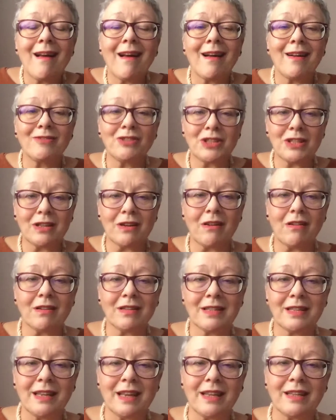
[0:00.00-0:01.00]
of
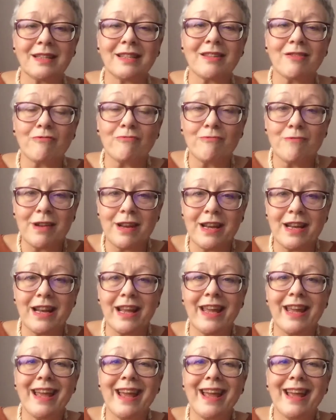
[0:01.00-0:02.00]
starting to
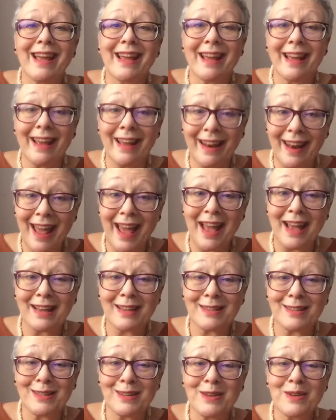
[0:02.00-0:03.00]
really
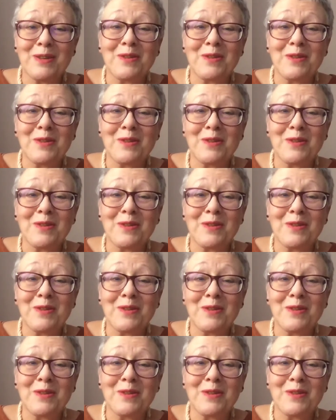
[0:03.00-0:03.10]
connect